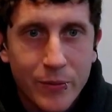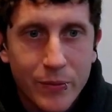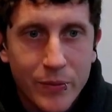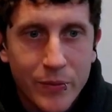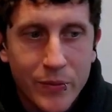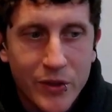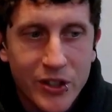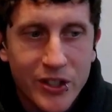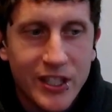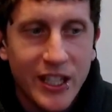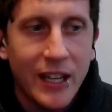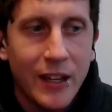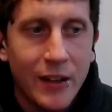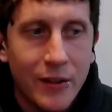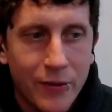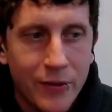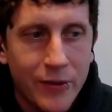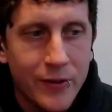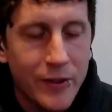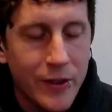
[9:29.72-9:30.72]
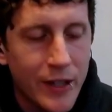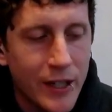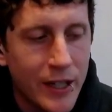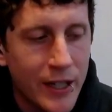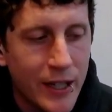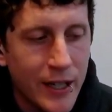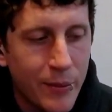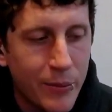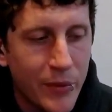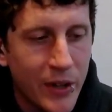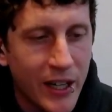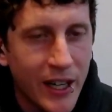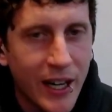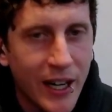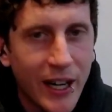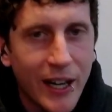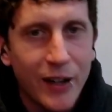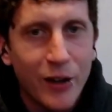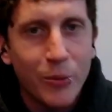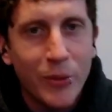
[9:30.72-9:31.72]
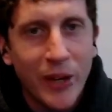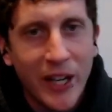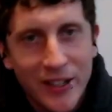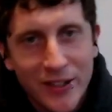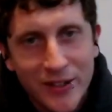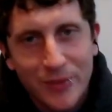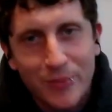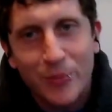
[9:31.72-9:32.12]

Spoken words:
Steve, the guy who makes